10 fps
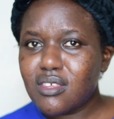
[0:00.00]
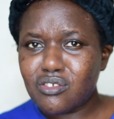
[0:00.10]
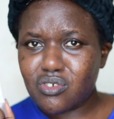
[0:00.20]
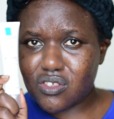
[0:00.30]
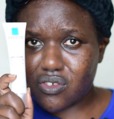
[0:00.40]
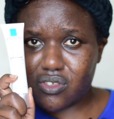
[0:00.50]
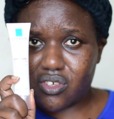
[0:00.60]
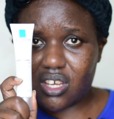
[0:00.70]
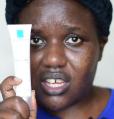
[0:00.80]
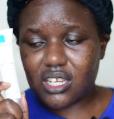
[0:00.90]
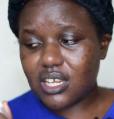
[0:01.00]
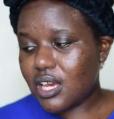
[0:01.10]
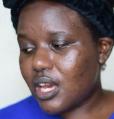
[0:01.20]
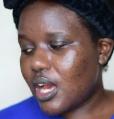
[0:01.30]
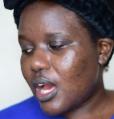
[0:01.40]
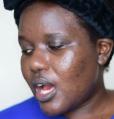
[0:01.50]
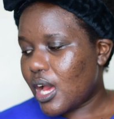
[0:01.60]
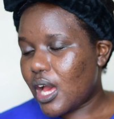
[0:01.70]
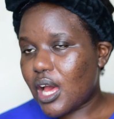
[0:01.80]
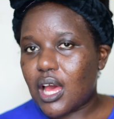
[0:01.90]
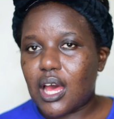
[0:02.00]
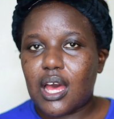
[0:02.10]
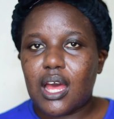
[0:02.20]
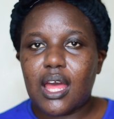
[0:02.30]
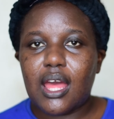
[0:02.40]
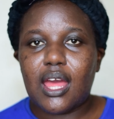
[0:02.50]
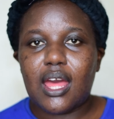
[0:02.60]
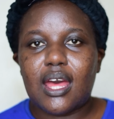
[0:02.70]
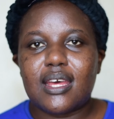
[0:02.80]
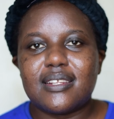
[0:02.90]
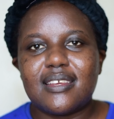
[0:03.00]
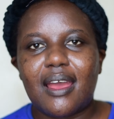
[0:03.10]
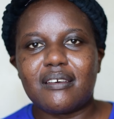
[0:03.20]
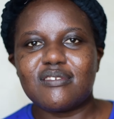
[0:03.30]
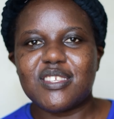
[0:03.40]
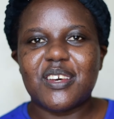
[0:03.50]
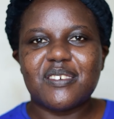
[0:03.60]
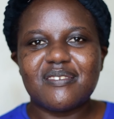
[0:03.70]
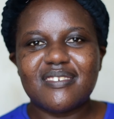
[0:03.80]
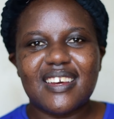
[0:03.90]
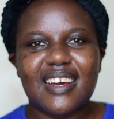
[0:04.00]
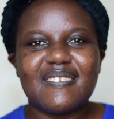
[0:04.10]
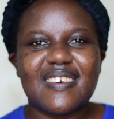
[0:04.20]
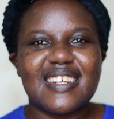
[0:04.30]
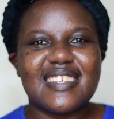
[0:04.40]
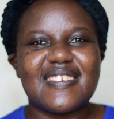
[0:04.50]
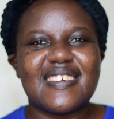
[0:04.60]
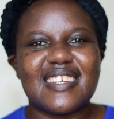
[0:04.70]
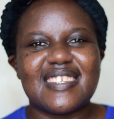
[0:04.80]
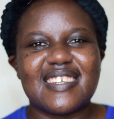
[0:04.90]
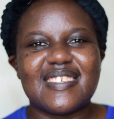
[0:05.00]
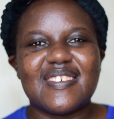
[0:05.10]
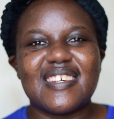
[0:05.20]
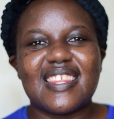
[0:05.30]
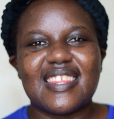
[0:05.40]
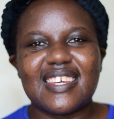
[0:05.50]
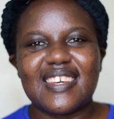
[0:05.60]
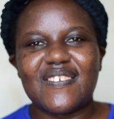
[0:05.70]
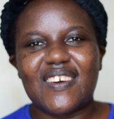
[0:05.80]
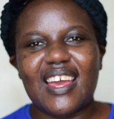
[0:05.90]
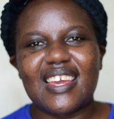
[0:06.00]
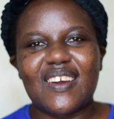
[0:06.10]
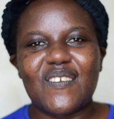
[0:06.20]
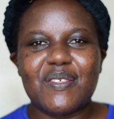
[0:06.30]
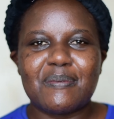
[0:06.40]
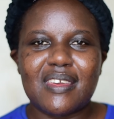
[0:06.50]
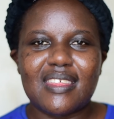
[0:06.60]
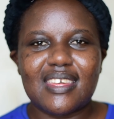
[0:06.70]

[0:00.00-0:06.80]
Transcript: This one's also good. And yeah, so I'm gonna see you guys next week. Thank you for hanging out with me.